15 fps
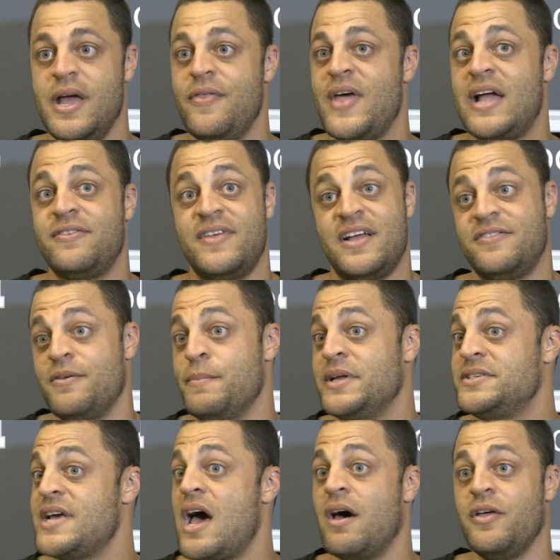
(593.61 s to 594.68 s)
and that's that's the
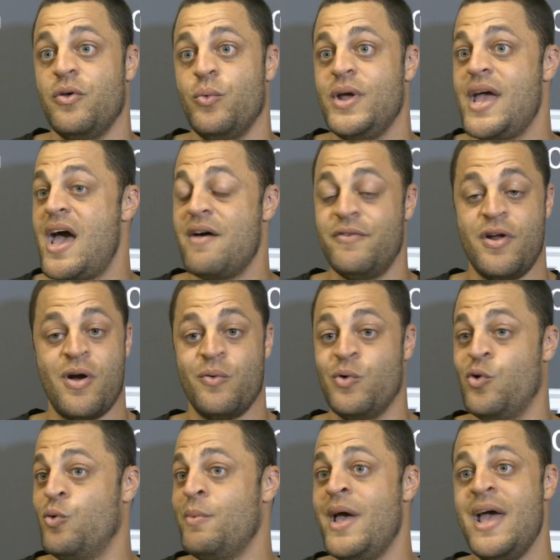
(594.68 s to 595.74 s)
mentality that we have in our
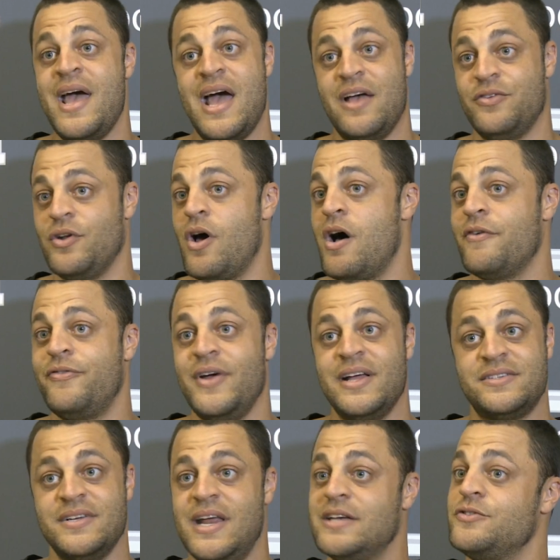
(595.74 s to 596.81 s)
room as an
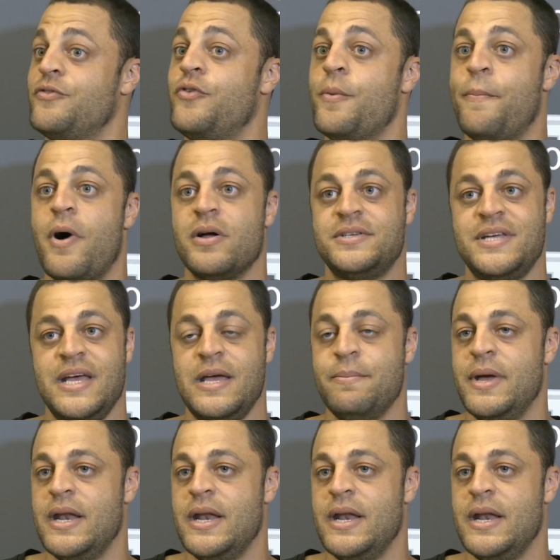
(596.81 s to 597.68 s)
offense and as a football team.